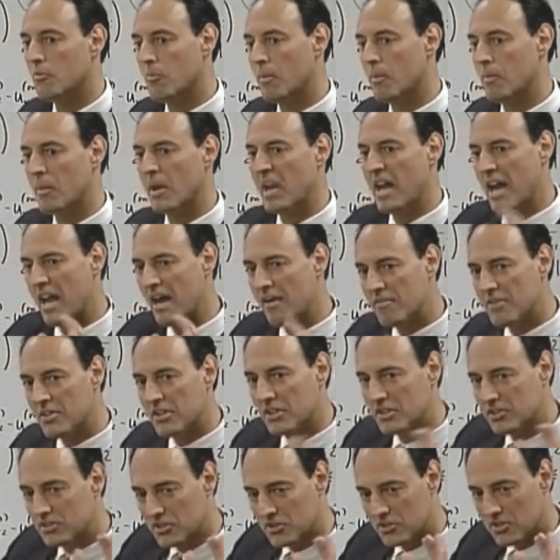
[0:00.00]
Remember,
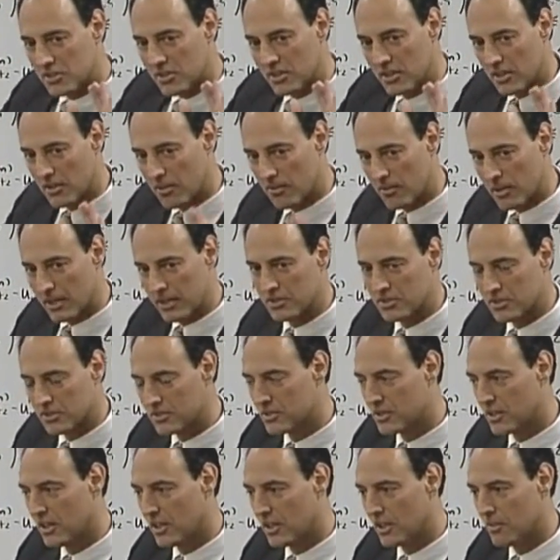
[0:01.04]
everything's just an
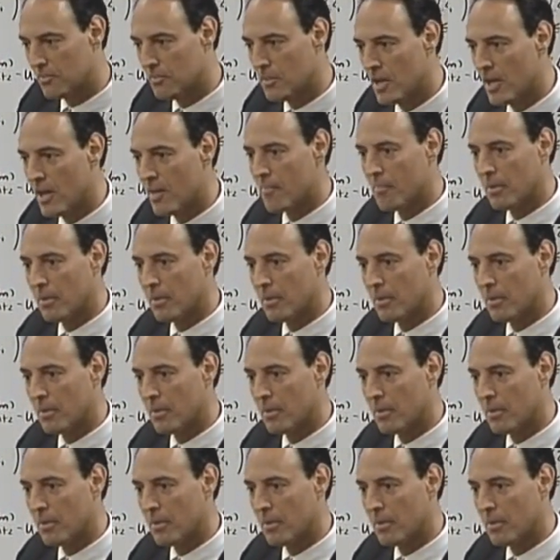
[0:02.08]
iteration scheme,